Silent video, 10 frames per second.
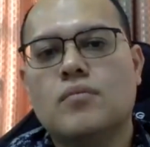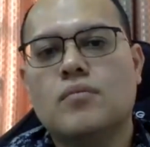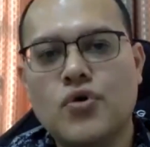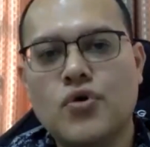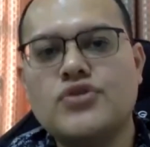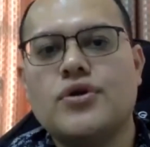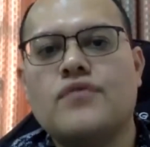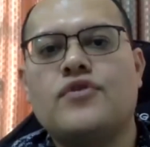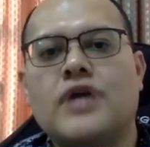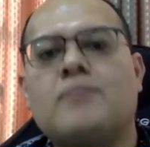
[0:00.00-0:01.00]
Most
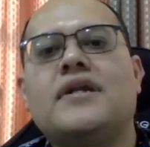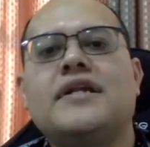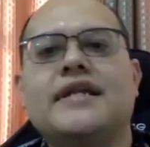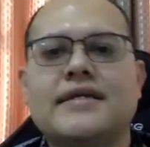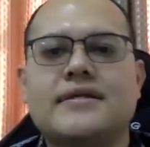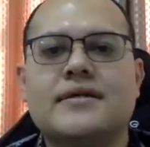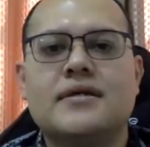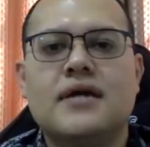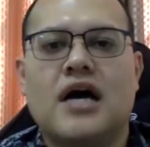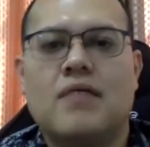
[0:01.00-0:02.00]
of non-Malays
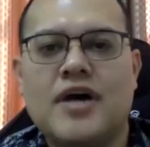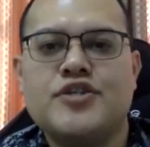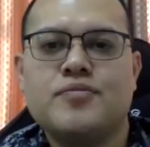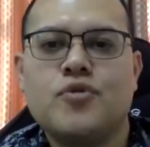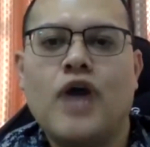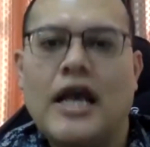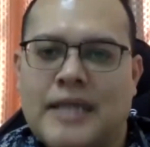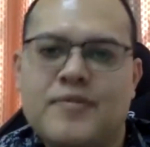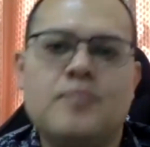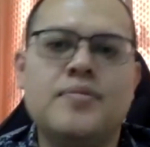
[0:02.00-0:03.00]
are much more
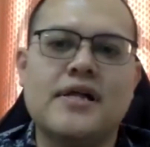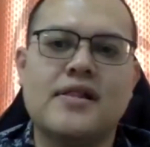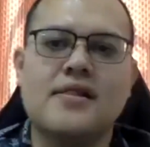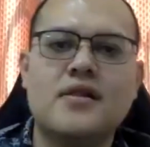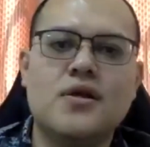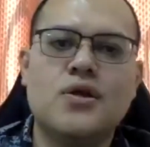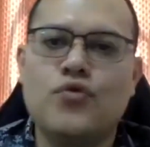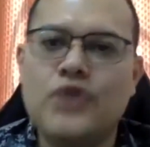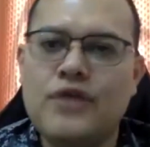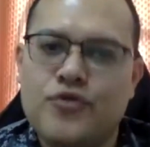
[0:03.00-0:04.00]
acceptable
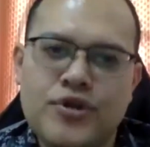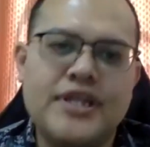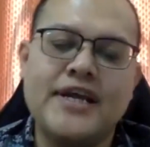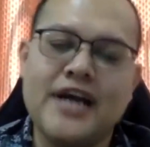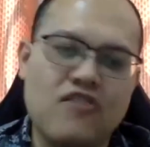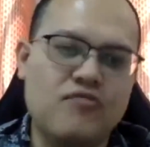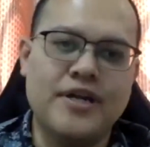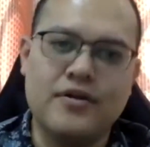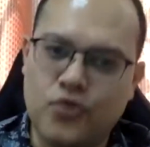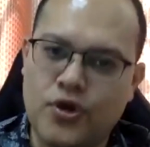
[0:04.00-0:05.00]
with unity
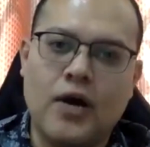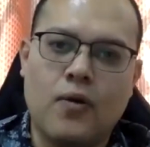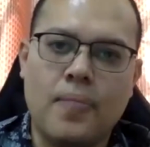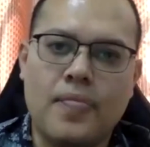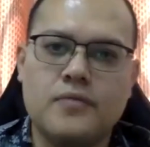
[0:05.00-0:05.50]
government for now.